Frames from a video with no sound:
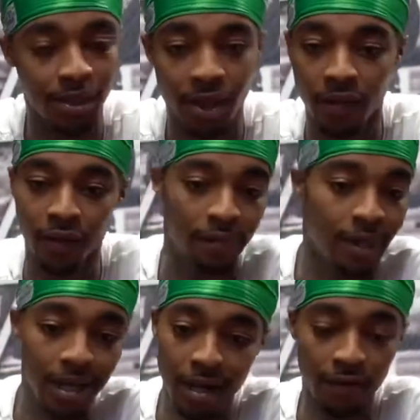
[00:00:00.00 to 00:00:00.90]
you know,
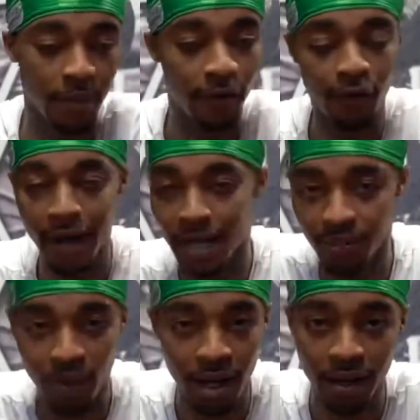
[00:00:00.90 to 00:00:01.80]
from the
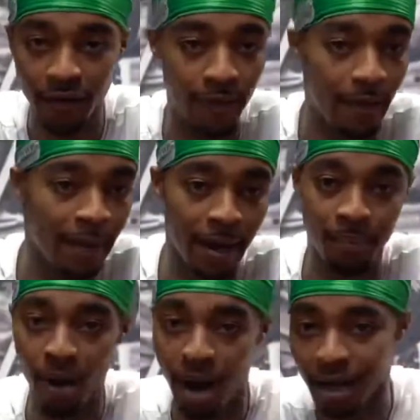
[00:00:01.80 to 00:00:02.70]
FaZe Rug, from my man
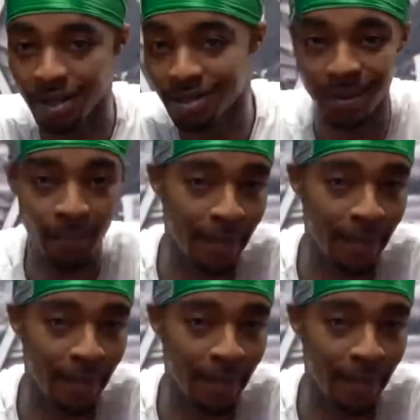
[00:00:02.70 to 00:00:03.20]
Brawadis,